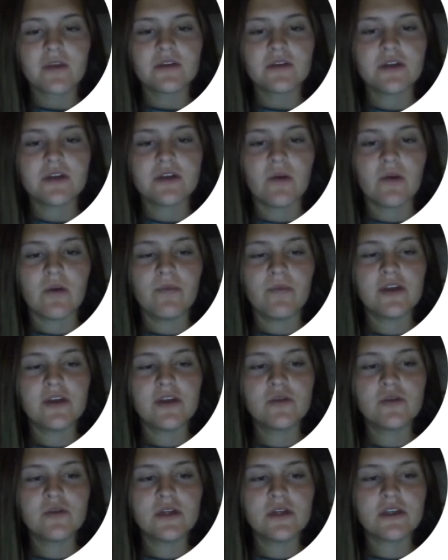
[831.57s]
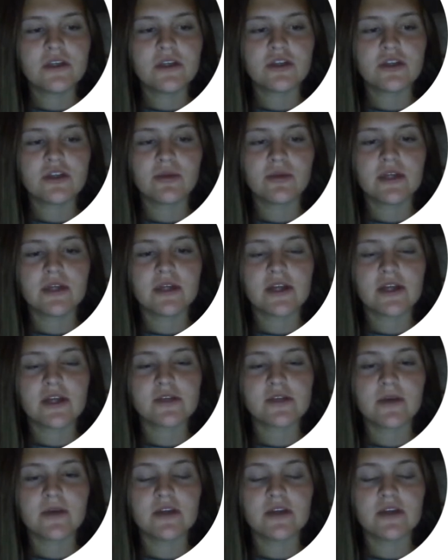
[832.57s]
So this one is extremely
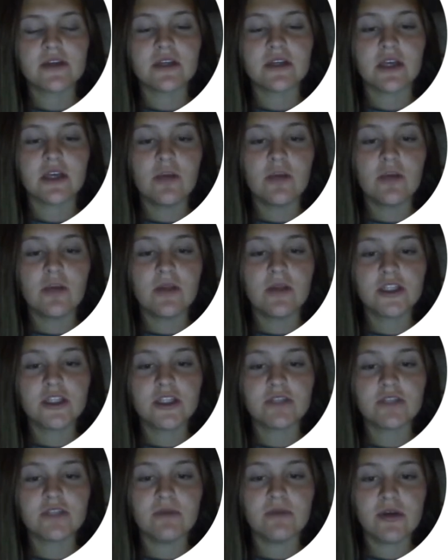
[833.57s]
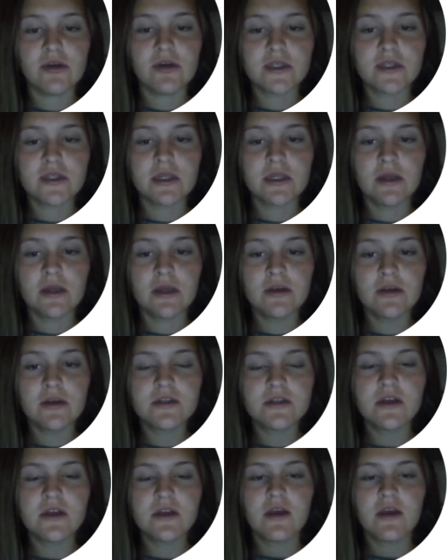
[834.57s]
dangerous because of the accumulation of mucus in the lungs.